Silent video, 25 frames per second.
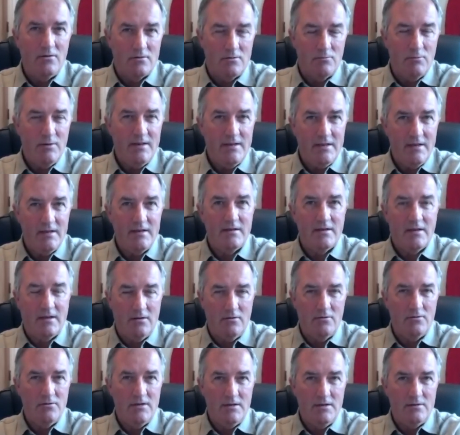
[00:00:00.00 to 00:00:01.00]
We did
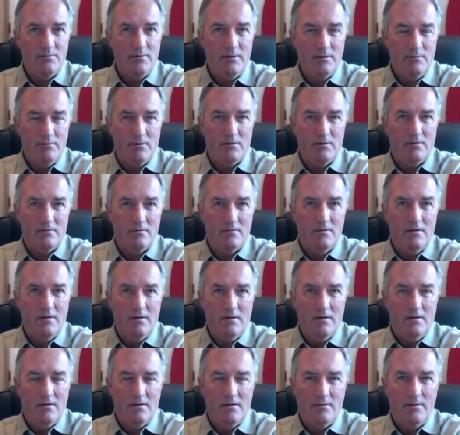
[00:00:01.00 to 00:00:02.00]
kill these people.
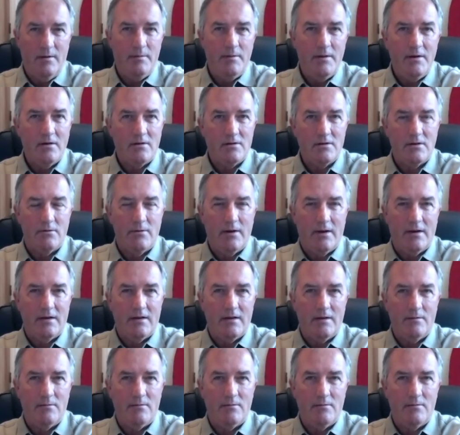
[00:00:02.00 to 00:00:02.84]
Maybe not directly.